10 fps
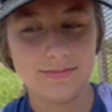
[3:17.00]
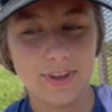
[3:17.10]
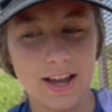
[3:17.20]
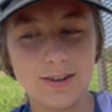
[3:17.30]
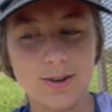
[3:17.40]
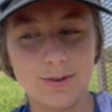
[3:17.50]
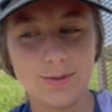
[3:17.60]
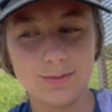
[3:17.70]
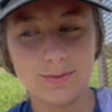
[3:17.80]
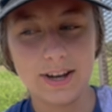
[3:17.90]
I
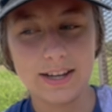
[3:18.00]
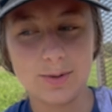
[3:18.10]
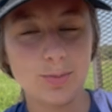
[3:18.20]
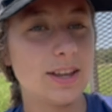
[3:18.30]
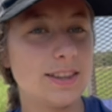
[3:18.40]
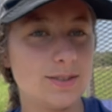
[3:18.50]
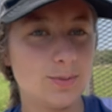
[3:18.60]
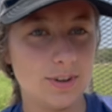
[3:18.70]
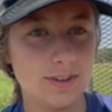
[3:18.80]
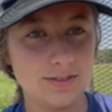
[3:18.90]
know I can pet this
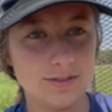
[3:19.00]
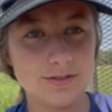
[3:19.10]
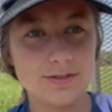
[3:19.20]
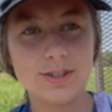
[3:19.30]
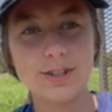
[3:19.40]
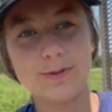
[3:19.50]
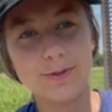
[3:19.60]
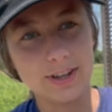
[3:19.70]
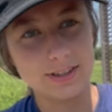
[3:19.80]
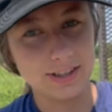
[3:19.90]
one. She's
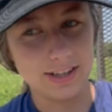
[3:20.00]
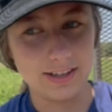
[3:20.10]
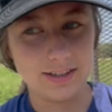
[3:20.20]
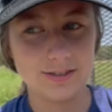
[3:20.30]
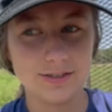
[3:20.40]
friendly.